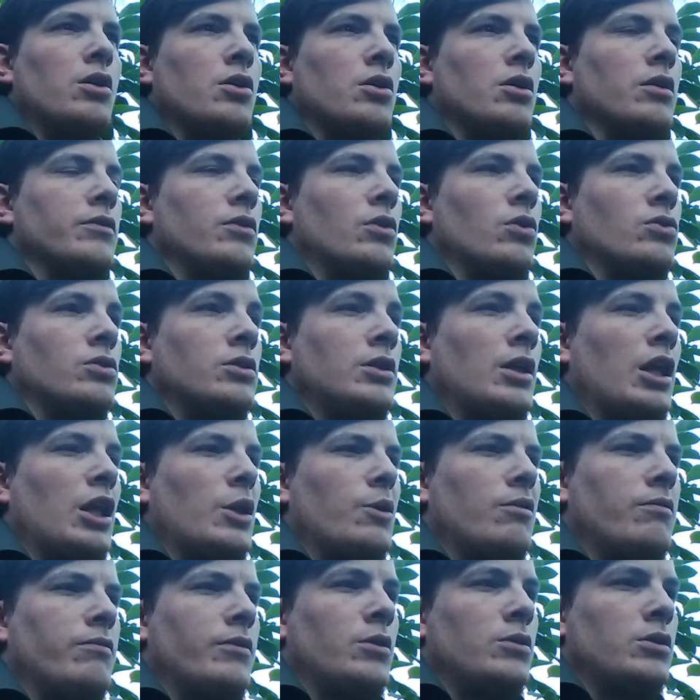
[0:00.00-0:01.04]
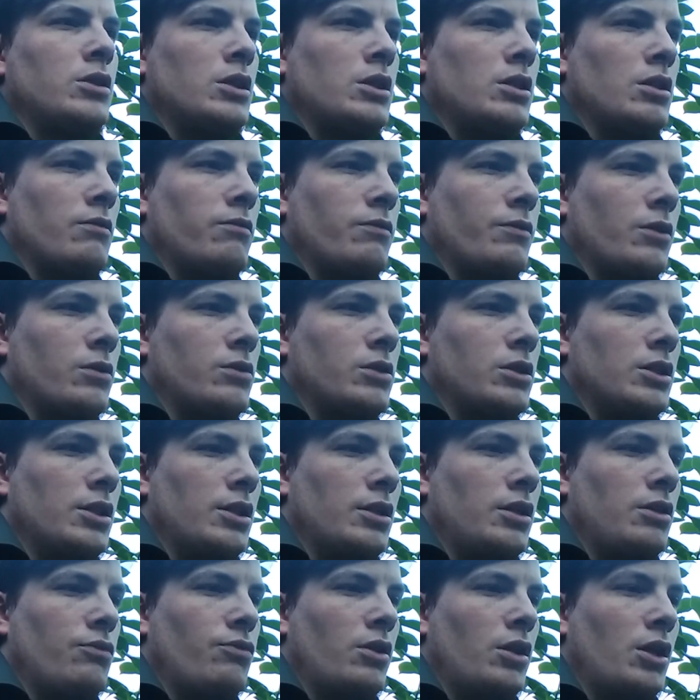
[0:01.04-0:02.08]
And of course, now that we've voted
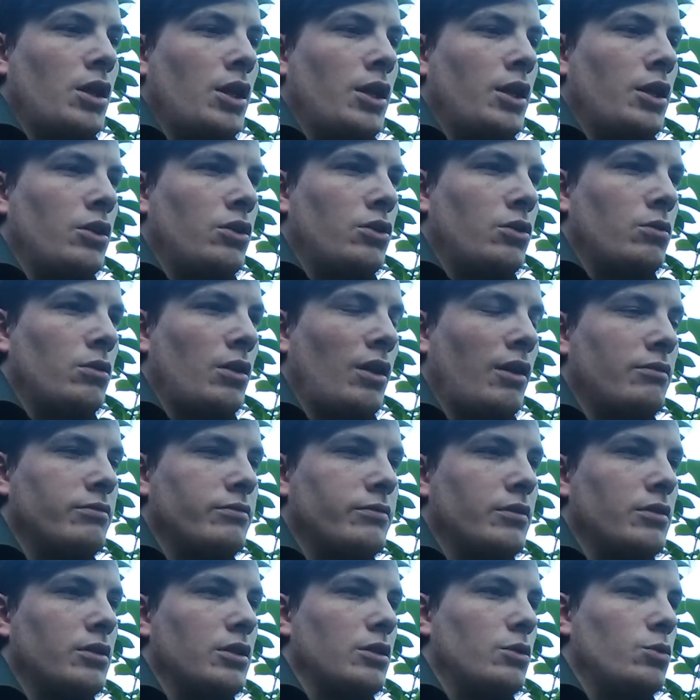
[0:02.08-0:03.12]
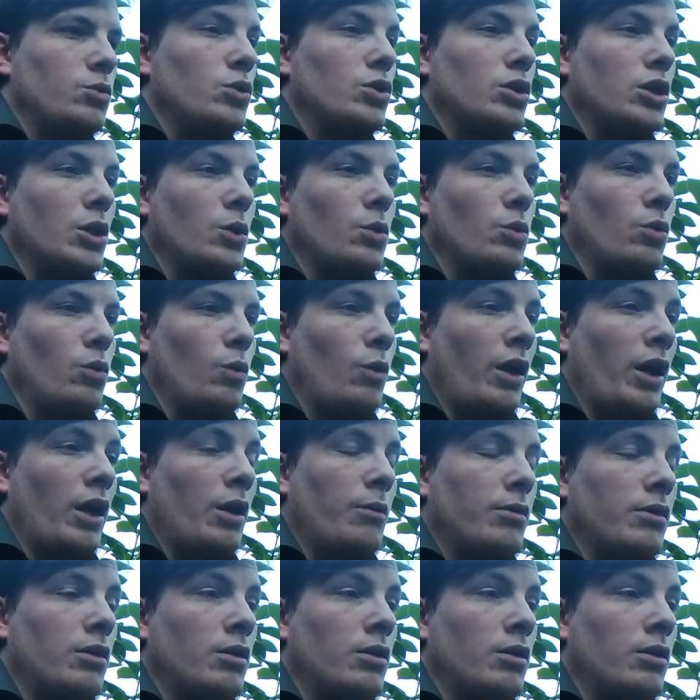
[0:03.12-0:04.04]
to leave the EU, that funding will go away.